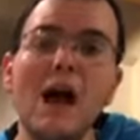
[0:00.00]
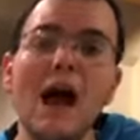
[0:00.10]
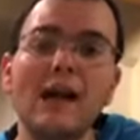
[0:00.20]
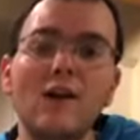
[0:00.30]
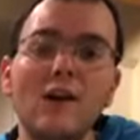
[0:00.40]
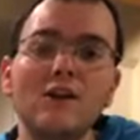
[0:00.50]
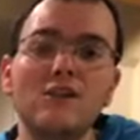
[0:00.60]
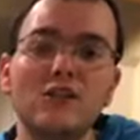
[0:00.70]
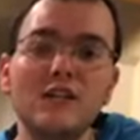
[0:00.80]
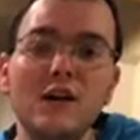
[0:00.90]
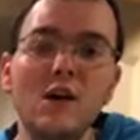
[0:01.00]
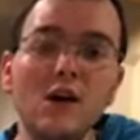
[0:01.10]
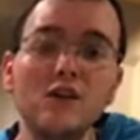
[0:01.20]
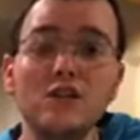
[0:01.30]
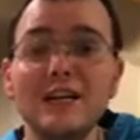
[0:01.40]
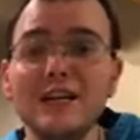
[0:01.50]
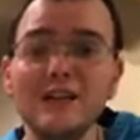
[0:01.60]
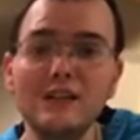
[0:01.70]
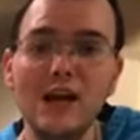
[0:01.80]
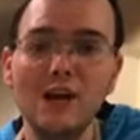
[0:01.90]
I call it chia
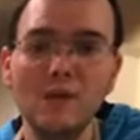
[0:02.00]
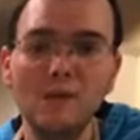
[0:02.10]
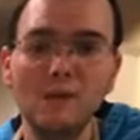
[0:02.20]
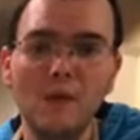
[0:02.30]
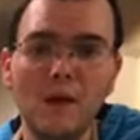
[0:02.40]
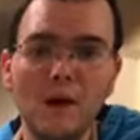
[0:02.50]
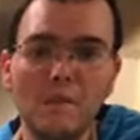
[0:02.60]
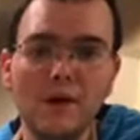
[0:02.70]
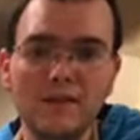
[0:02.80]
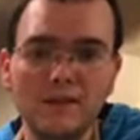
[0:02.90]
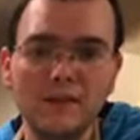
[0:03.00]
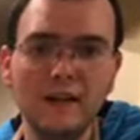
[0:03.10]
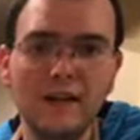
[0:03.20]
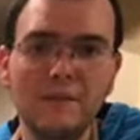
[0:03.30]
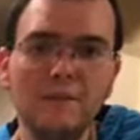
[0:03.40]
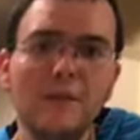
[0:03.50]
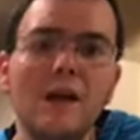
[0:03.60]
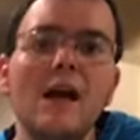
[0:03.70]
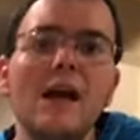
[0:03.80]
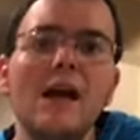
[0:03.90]
chia gel, basically.
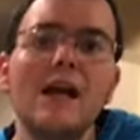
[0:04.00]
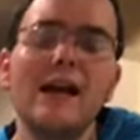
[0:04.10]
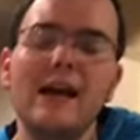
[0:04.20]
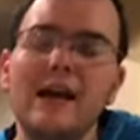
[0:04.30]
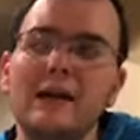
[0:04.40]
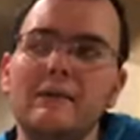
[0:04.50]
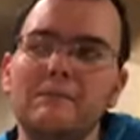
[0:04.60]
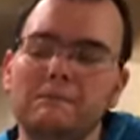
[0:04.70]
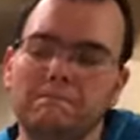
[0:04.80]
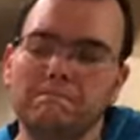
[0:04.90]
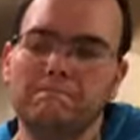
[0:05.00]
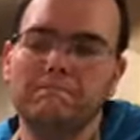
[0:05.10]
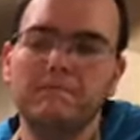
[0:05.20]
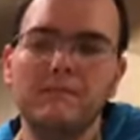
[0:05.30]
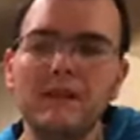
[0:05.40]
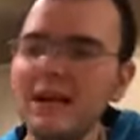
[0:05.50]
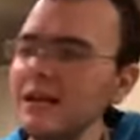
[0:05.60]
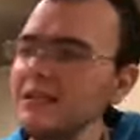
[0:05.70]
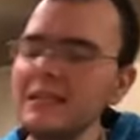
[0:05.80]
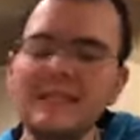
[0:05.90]
And
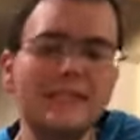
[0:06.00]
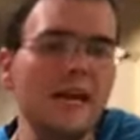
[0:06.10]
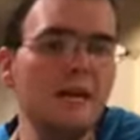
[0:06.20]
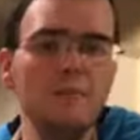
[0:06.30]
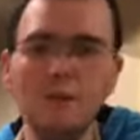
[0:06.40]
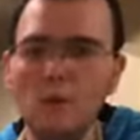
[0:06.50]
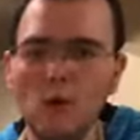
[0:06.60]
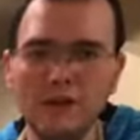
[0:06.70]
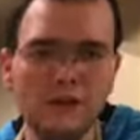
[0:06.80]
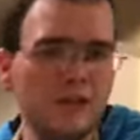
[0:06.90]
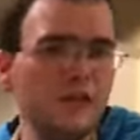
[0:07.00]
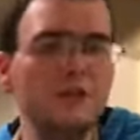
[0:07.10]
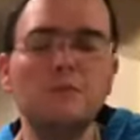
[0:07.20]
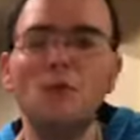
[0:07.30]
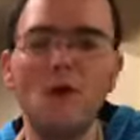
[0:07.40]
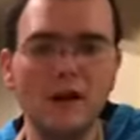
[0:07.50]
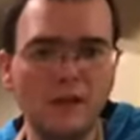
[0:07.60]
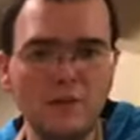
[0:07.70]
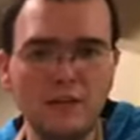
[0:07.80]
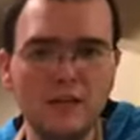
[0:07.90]
it's the same proportions. You boil
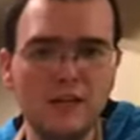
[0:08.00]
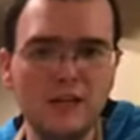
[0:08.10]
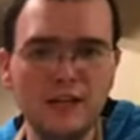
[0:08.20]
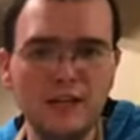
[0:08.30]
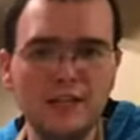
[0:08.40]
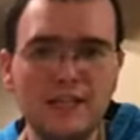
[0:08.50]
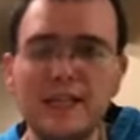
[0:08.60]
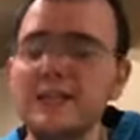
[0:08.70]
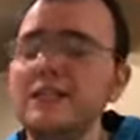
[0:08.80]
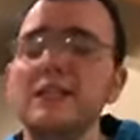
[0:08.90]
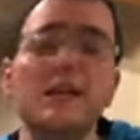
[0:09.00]
them with the chia seeds.